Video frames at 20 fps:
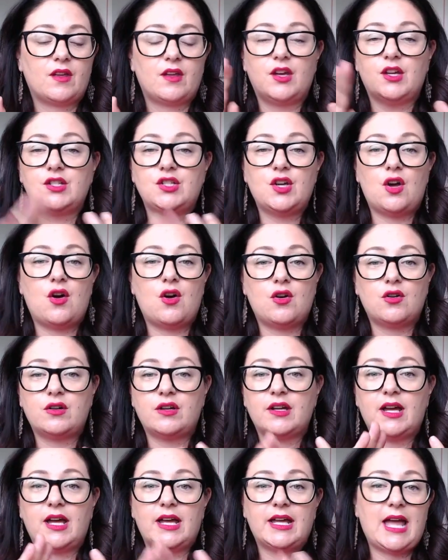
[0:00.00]
a
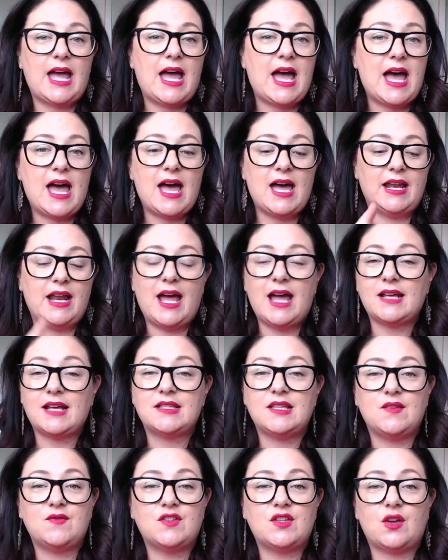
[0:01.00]
dog, a cat, an
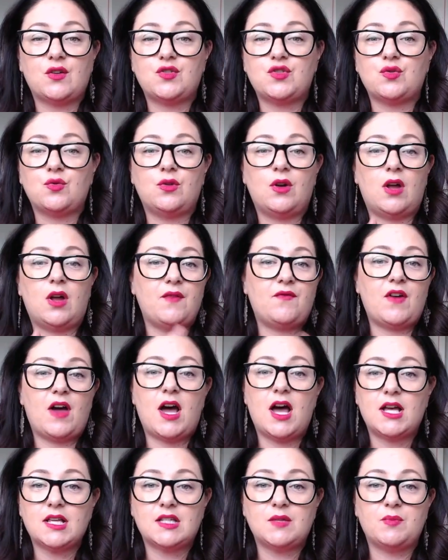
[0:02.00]
active social life, a
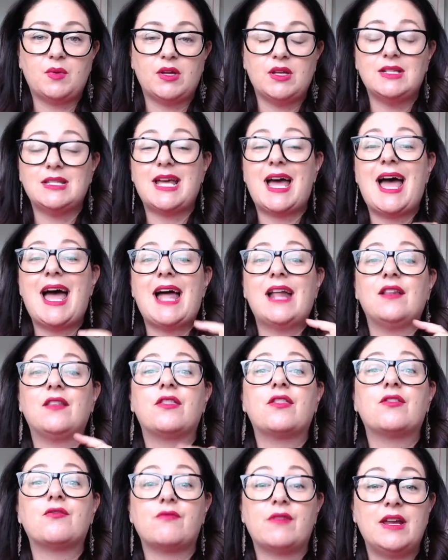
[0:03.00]
husband, and
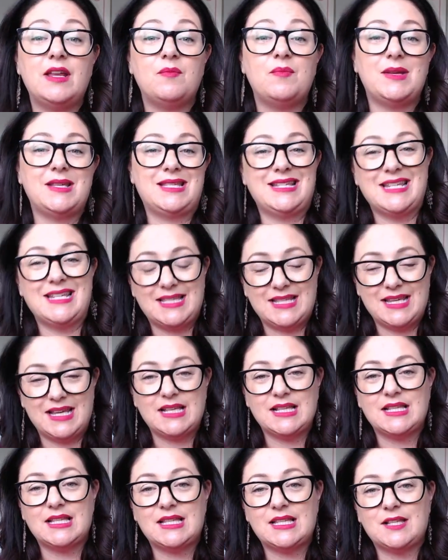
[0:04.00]
3
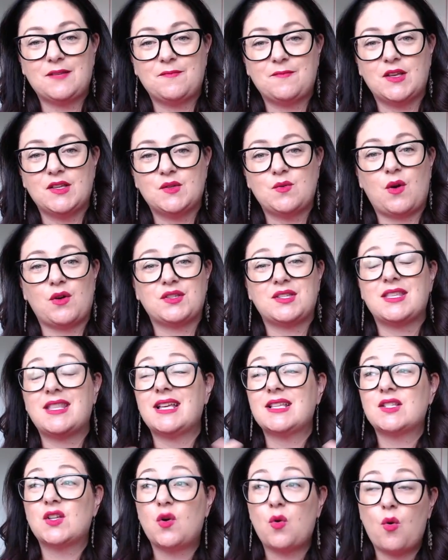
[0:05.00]
businesses as well. So
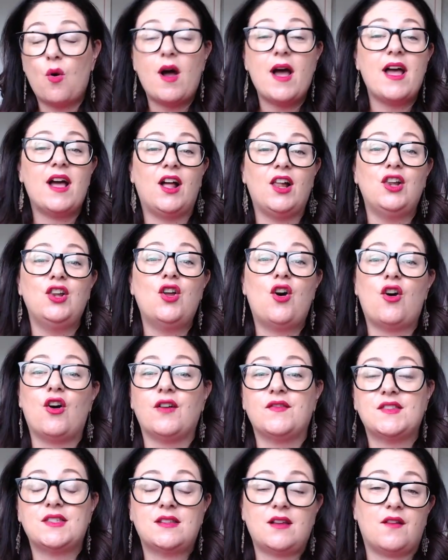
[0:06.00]
that's quite a lot
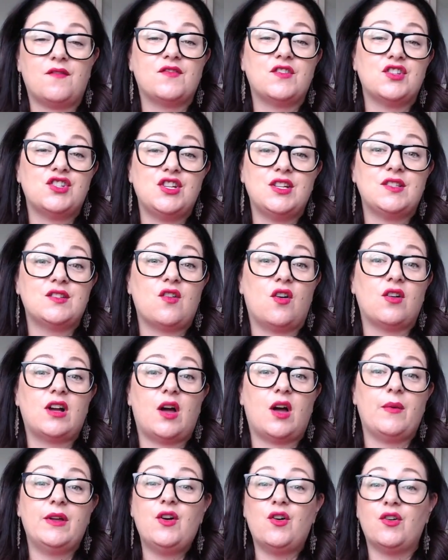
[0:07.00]
of stuff that she's got
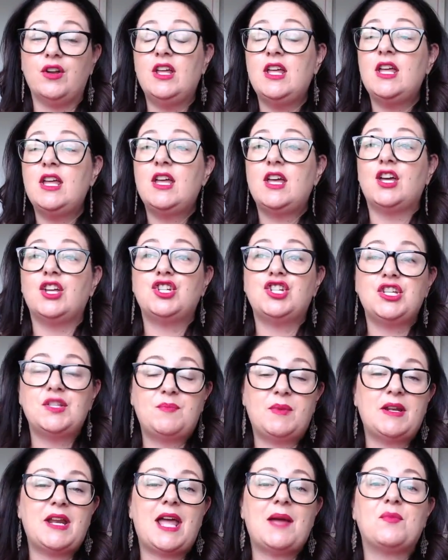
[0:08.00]
going on. And she's
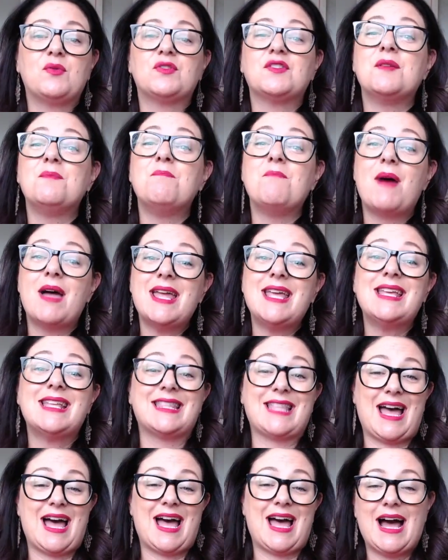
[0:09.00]
been able to
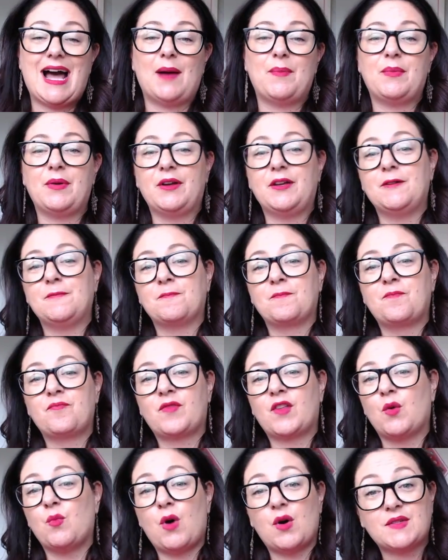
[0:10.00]
make that happen
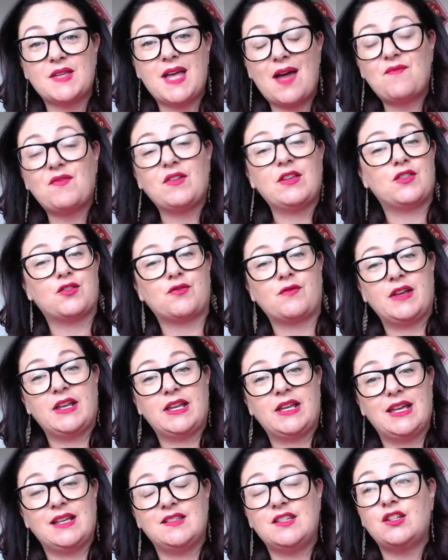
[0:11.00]
whilst having 3
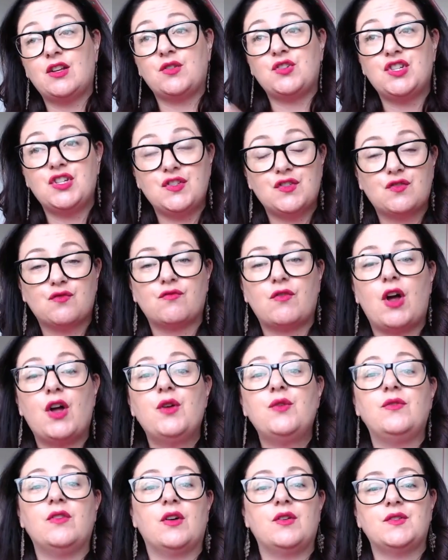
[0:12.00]
kids. You know, she's
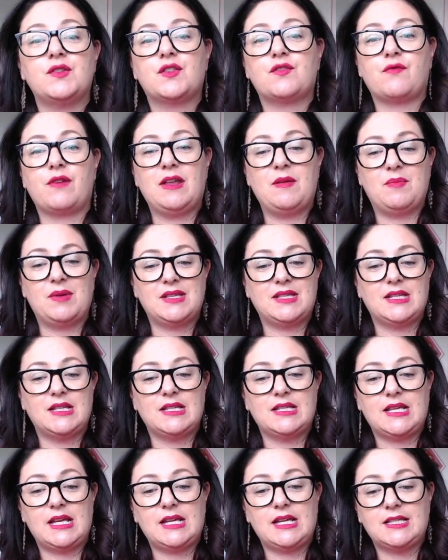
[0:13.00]
grown those 3
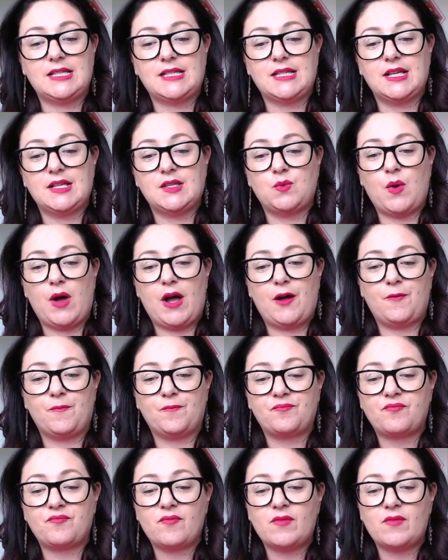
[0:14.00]
businesses as well.